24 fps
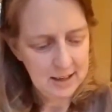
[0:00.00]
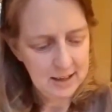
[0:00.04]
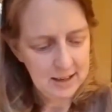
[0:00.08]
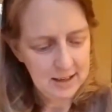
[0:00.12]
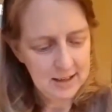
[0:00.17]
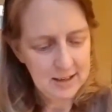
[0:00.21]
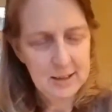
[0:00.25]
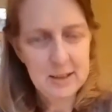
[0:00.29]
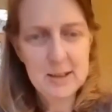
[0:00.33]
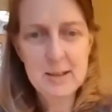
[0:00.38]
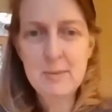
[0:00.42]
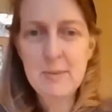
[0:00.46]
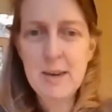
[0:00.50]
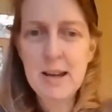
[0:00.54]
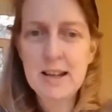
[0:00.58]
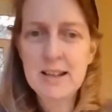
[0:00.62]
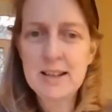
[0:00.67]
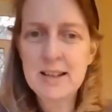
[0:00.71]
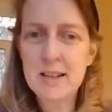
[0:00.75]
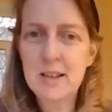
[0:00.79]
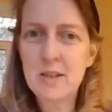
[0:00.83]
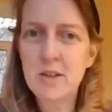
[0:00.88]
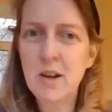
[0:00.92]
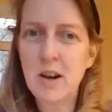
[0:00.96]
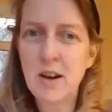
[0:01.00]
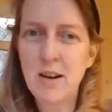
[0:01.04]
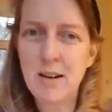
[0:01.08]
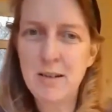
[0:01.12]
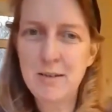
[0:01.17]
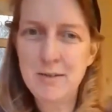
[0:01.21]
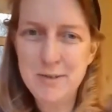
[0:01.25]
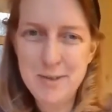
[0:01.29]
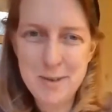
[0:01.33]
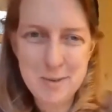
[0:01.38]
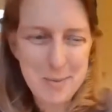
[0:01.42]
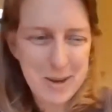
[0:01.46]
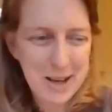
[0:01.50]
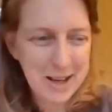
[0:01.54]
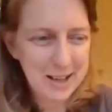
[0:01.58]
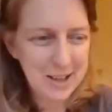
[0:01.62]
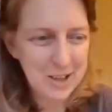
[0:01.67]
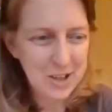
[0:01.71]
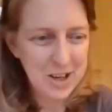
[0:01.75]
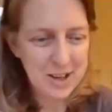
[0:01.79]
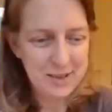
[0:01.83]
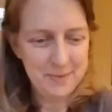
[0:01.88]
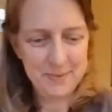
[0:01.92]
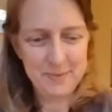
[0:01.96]
to make a start for a
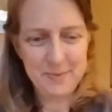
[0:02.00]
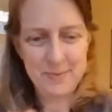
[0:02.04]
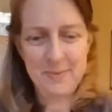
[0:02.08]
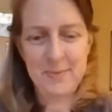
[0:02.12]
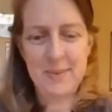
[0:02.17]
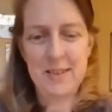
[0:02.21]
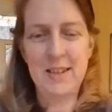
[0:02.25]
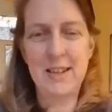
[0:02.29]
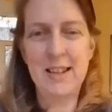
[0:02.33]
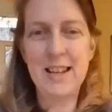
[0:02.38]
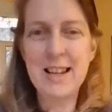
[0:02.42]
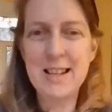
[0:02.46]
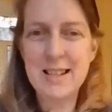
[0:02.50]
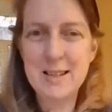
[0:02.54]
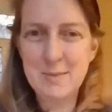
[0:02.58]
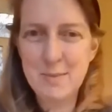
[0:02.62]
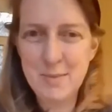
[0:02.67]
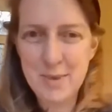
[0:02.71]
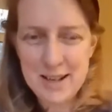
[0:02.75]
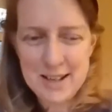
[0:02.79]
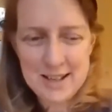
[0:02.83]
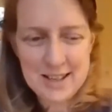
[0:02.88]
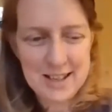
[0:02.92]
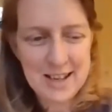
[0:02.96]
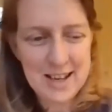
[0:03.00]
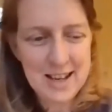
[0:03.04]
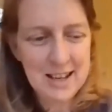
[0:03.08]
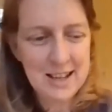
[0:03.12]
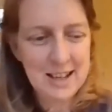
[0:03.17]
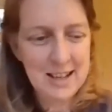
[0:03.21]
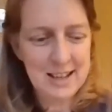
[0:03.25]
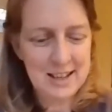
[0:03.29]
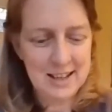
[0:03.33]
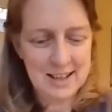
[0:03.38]
picture. Get some Pritt stick